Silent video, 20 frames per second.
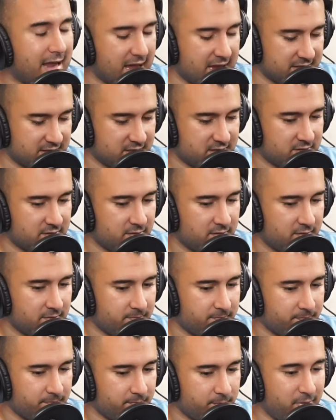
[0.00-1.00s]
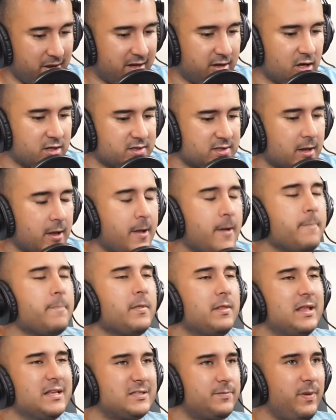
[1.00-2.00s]
Yes. Because
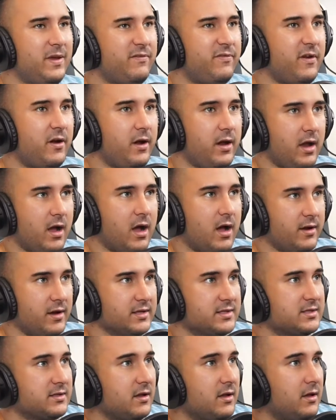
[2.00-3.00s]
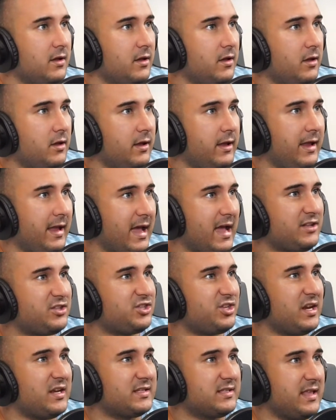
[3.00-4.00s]
let's be very honest. He had
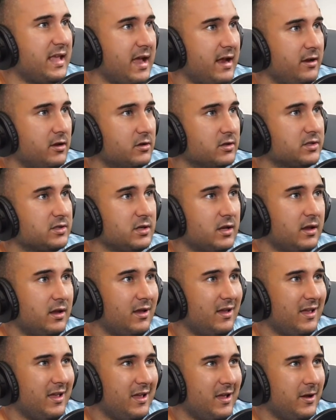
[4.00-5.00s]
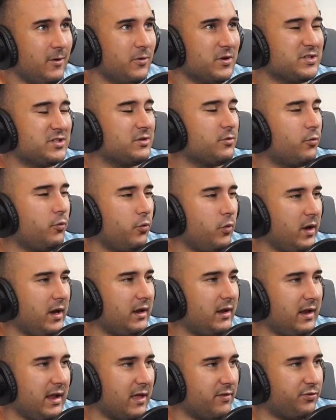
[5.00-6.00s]
Chase Daniels. It wasn't
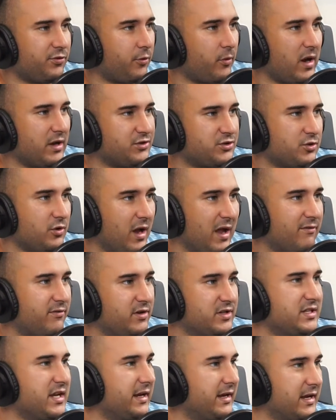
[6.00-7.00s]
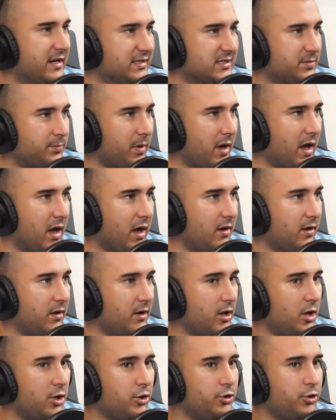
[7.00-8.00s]
really a threat to ever take his spot.
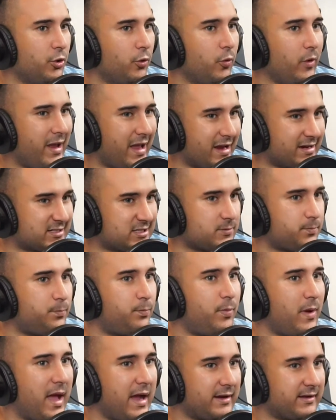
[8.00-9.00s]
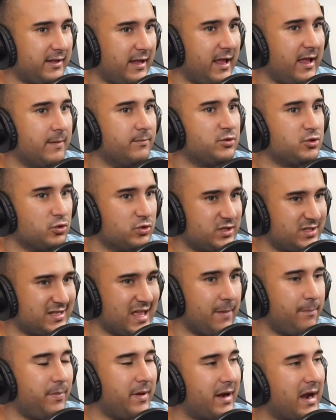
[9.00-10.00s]
Do we expect him to
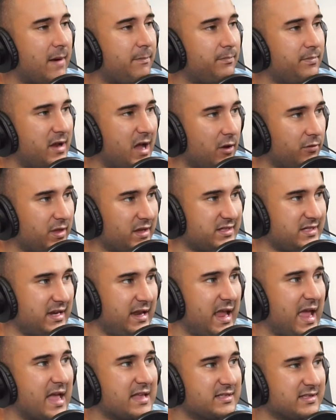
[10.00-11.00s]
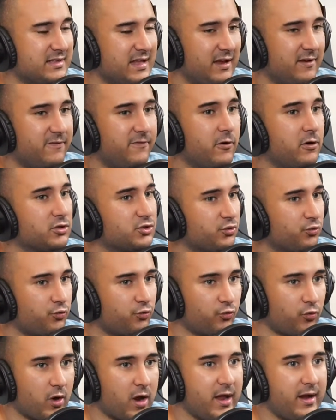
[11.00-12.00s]
step it up now that he has Nick Foles
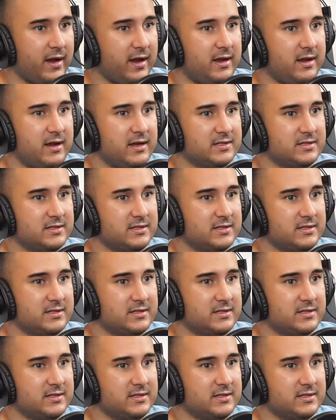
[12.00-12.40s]
right in